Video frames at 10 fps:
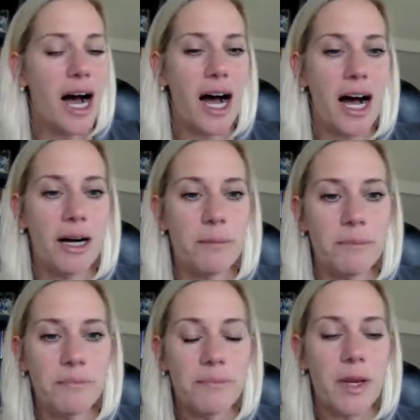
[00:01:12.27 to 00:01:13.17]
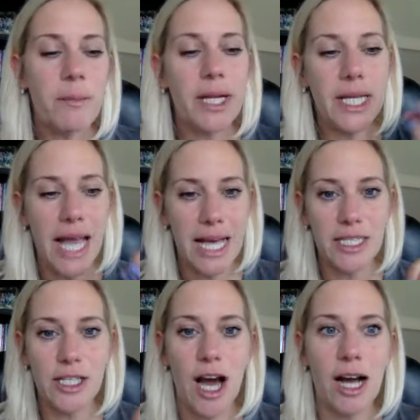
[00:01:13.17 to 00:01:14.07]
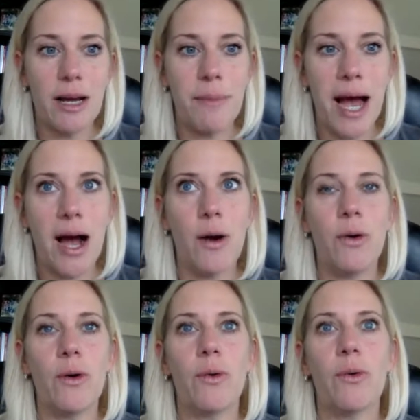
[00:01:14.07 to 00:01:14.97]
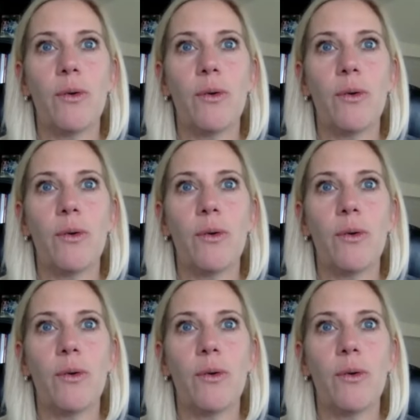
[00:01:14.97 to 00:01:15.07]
But let's talk about